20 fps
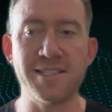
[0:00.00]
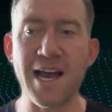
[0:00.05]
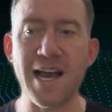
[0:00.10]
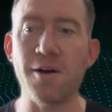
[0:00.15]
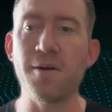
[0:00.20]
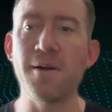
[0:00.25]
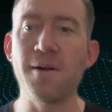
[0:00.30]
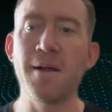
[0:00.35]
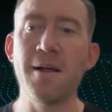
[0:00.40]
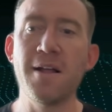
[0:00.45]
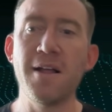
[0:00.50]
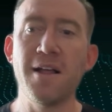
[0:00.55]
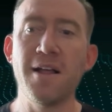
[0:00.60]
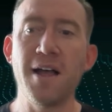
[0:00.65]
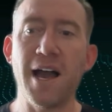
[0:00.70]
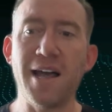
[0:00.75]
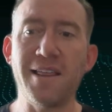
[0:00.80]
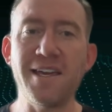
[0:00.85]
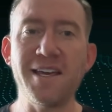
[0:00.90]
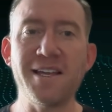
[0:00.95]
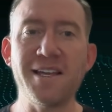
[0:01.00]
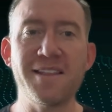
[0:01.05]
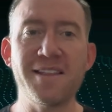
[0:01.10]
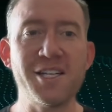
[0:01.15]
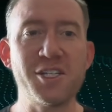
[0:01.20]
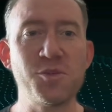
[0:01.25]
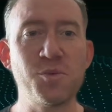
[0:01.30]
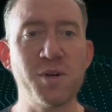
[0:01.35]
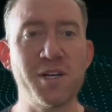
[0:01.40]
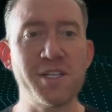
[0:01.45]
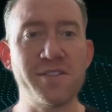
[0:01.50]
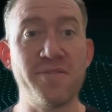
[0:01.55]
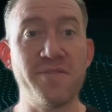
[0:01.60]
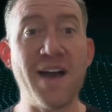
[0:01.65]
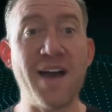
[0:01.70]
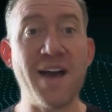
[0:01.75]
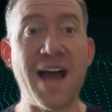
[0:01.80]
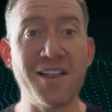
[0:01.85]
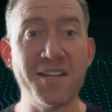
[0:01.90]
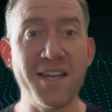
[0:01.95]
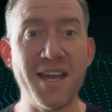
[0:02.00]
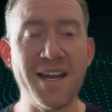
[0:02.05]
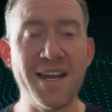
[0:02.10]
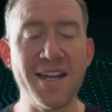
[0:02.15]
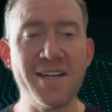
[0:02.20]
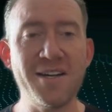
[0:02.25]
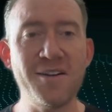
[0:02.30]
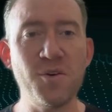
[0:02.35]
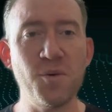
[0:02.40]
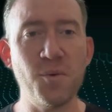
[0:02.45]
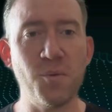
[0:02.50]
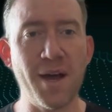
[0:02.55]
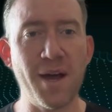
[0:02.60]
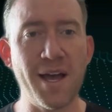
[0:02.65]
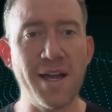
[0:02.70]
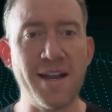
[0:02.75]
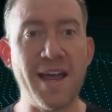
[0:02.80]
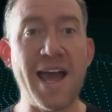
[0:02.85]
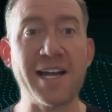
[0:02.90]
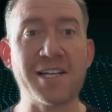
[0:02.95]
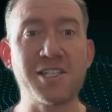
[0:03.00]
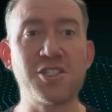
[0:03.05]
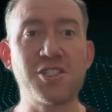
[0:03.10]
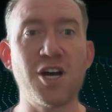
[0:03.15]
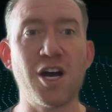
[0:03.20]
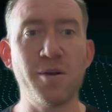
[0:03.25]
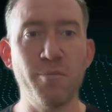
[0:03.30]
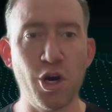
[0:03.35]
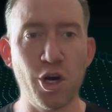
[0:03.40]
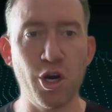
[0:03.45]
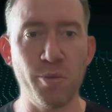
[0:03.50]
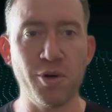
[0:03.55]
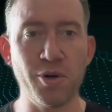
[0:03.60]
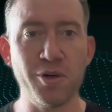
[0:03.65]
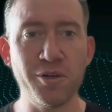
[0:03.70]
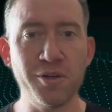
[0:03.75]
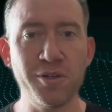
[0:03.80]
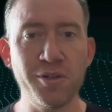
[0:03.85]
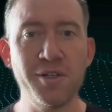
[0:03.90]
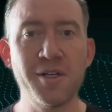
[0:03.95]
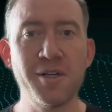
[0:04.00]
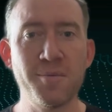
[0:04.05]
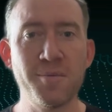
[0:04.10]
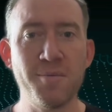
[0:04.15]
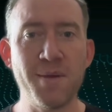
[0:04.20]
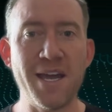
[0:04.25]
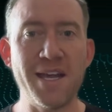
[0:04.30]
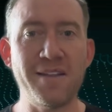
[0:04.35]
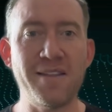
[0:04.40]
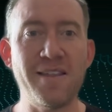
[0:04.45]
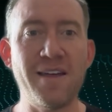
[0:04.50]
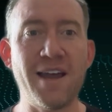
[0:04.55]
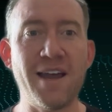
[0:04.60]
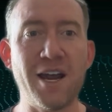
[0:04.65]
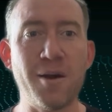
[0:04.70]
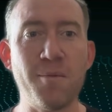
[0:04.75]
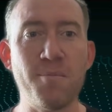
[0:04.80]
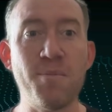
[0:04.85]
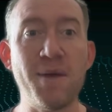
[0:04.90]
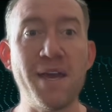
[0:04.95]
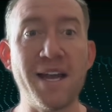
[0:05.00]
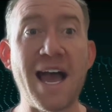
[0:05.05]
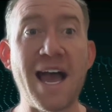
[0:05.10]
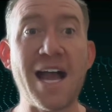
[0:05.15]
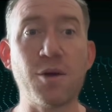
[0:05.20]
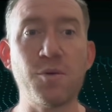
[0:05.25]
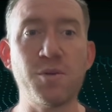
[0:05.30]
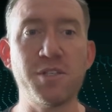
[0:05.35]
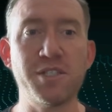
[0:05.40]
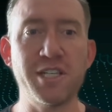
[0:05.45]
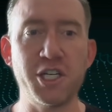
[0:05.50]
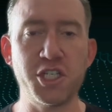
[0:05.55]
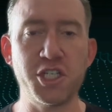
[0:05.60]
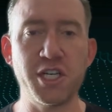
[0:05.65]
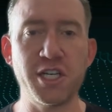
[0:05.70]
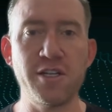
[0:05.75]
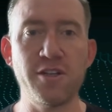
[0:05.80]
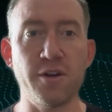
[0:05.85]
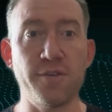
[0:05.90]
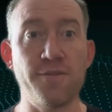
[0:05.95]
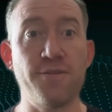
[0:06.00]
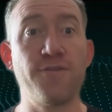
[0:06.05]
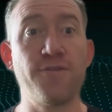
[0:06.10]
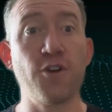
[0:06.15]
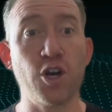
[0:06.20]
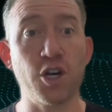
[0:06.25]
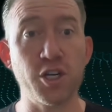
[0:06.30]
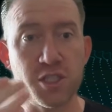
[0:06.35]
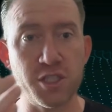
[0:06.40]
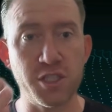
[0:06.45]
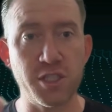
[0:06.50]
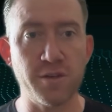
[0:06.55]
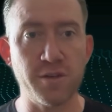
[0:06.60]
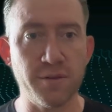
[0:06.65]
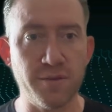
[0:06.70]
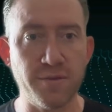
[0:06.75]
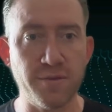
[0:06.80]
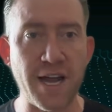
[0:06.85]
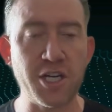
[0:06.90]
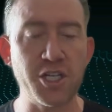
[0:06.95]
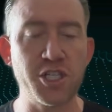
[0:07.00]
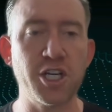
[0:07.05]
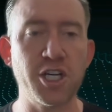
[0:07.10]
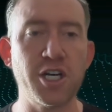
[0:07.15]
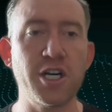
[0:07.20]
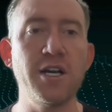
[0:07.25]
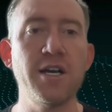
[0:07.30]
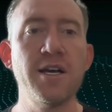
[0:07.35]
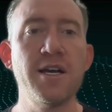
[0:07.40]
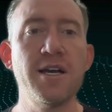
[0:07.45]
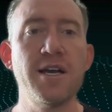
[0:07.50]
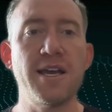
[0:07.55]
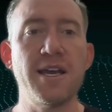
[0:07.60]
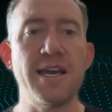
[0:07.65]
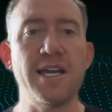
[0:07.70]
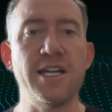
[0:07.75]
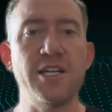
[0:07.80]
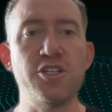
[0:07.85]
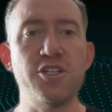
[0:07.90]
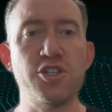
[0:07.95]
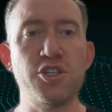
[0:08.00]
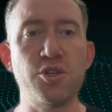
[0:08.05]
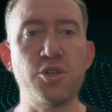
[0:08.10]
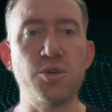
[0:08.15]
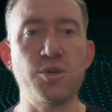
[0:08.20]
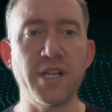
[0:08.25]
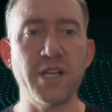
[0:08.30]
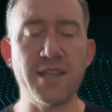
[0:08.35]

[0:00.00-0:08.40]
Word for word: Now, I think this was validated when ExxonMobil made their big acquisition, their first venture into mm-hmm.